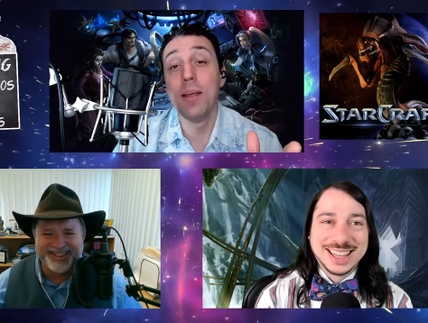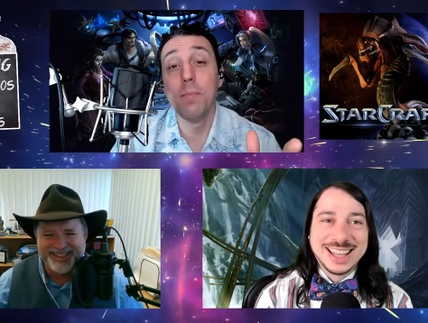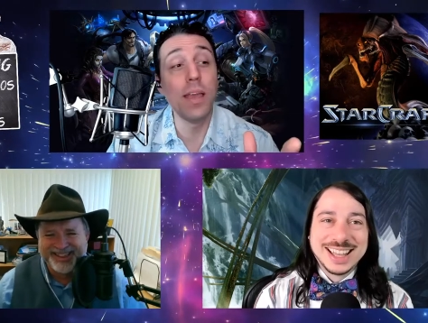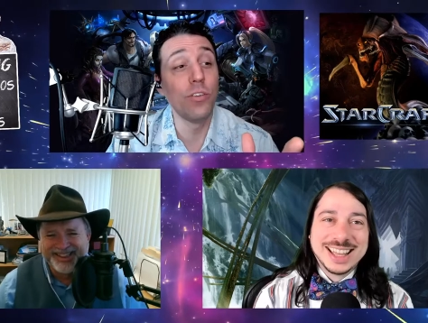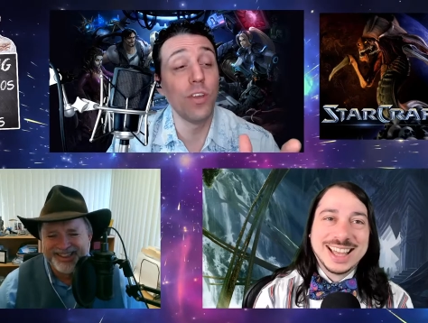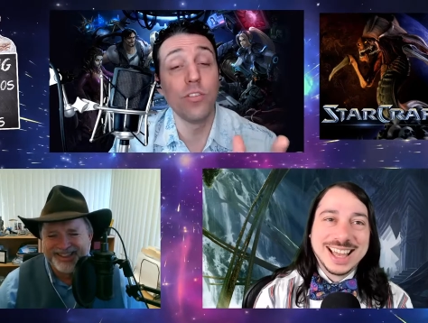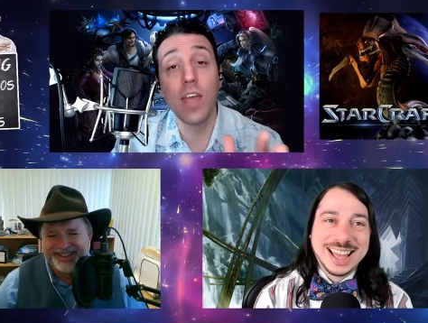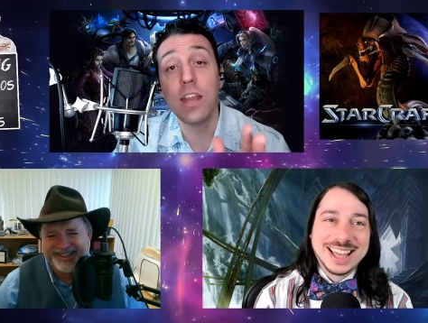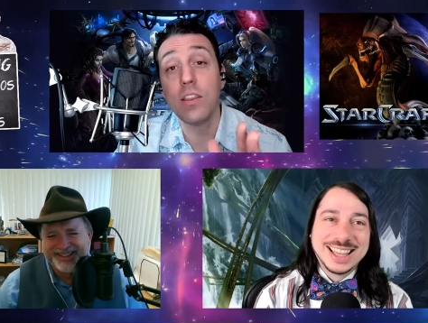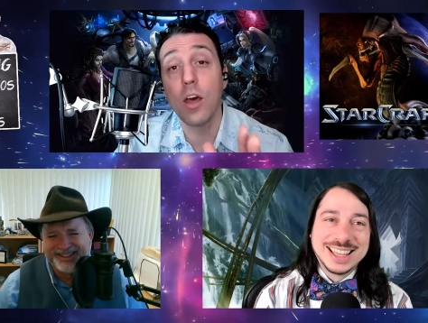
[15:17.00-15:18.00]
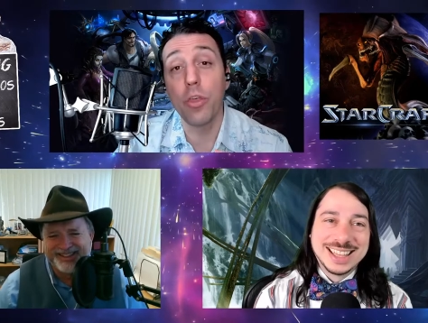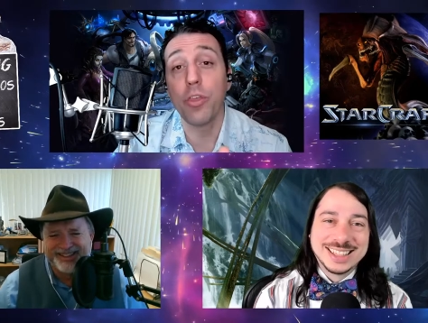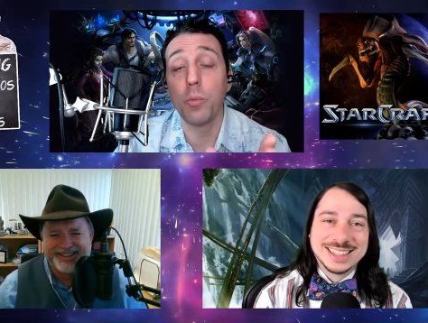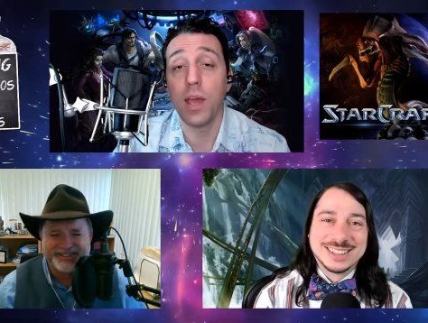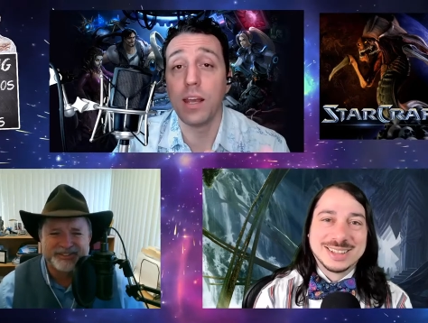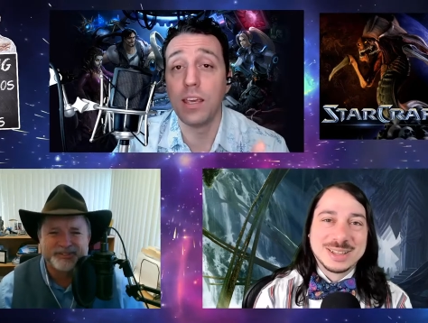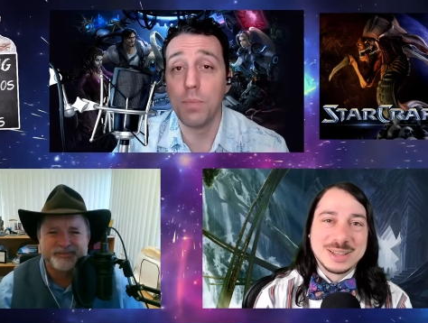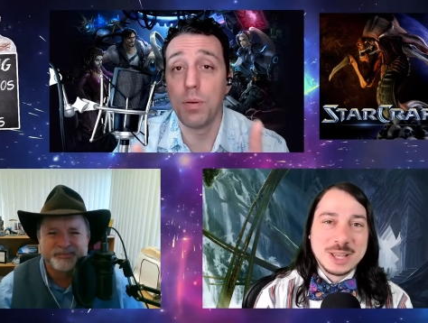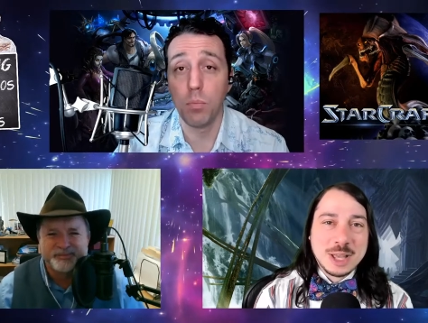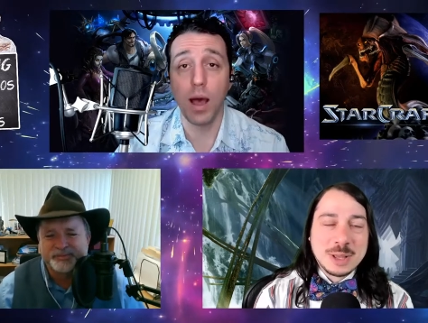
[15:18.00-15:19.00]
Speaker 1: mean, it makes sense. And the other thing we got to
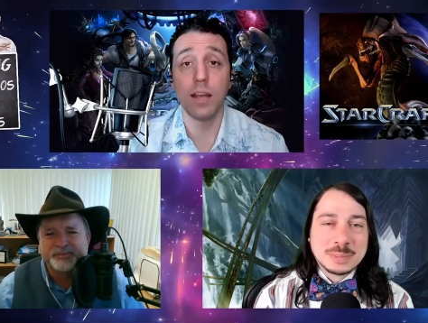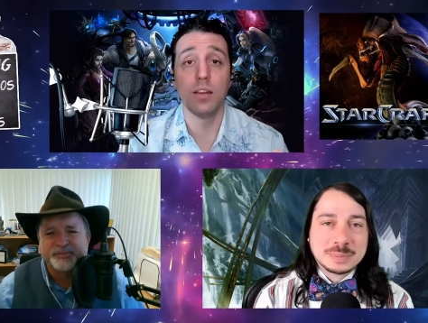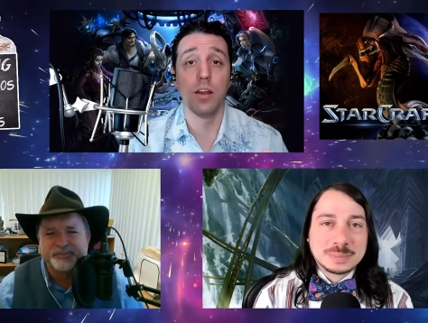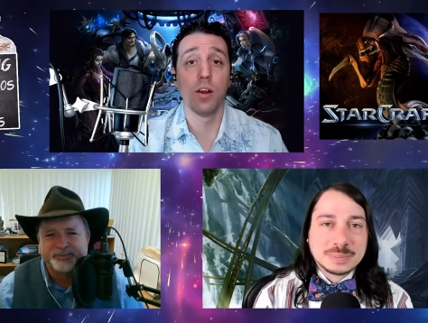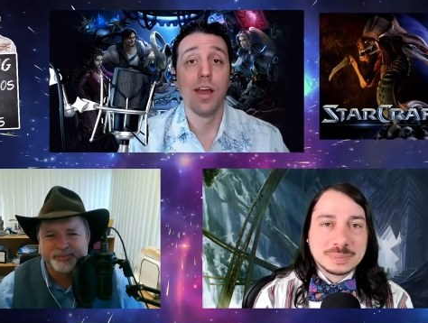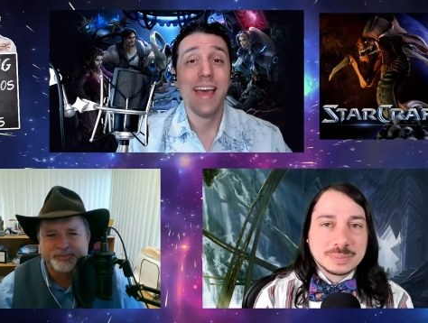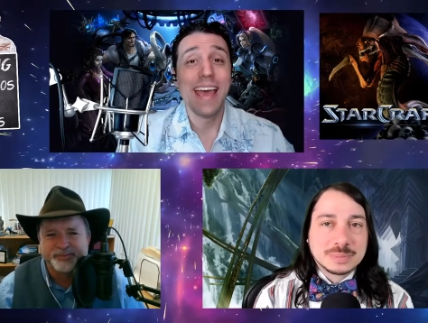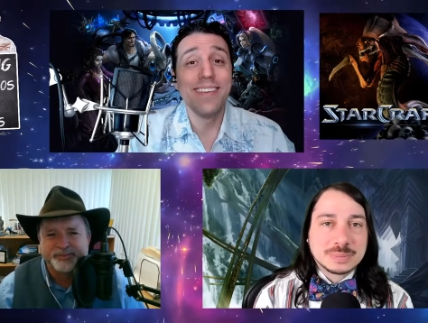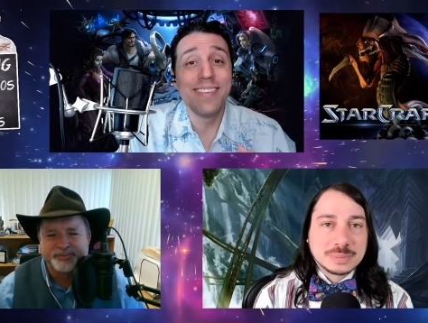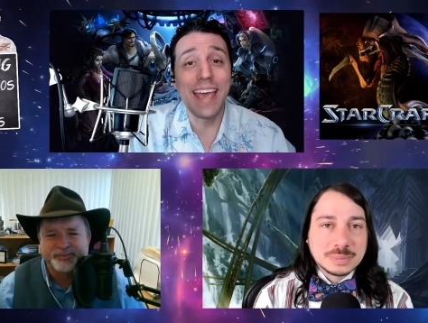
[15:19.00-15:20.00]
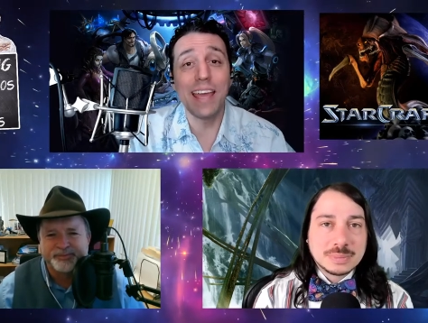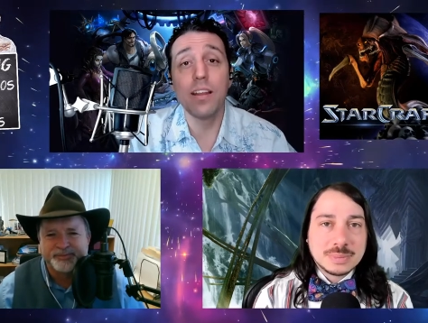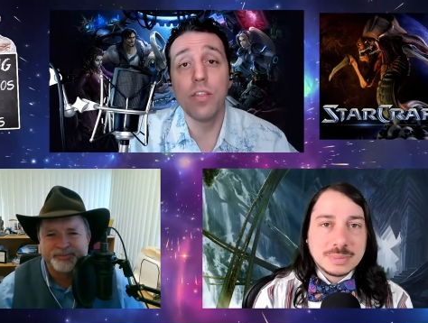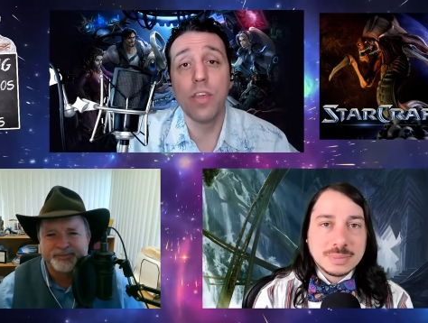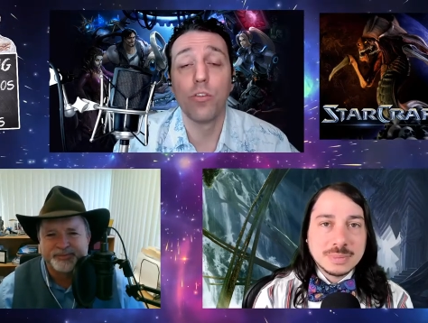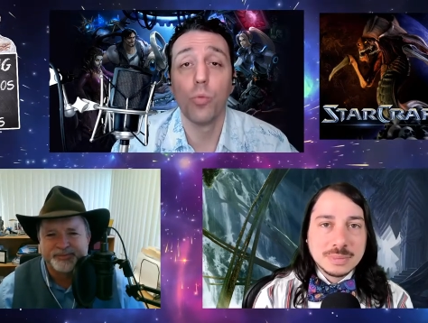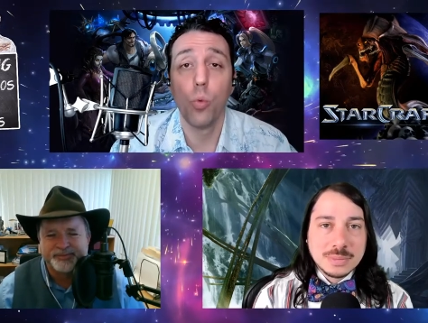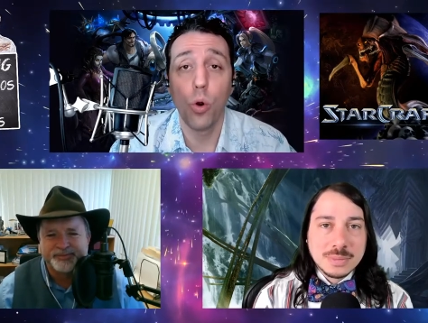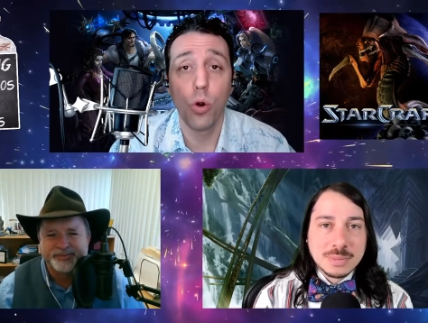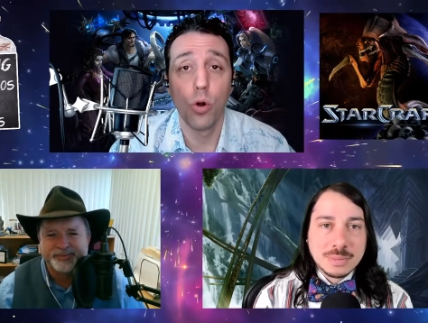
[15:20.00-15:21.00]
keep in mind here is in this
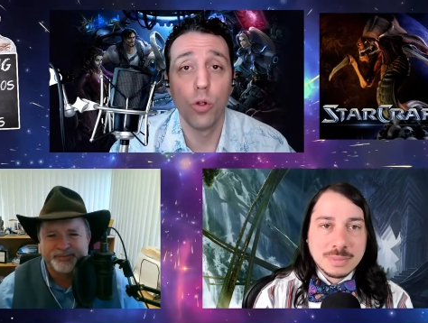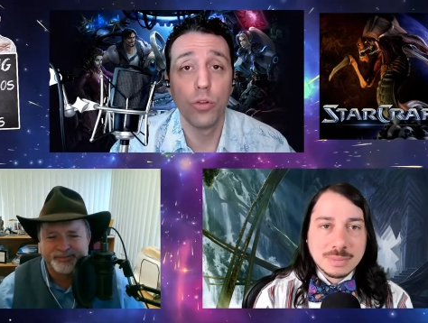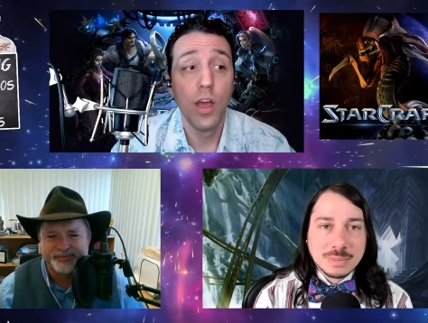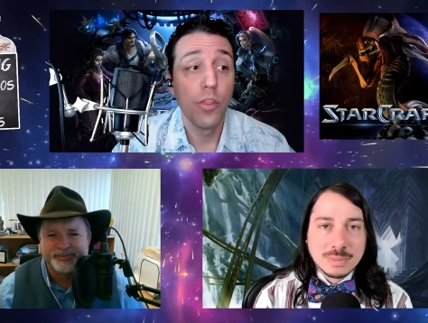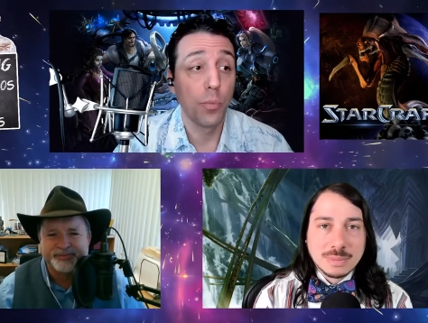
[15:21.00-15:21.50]
world,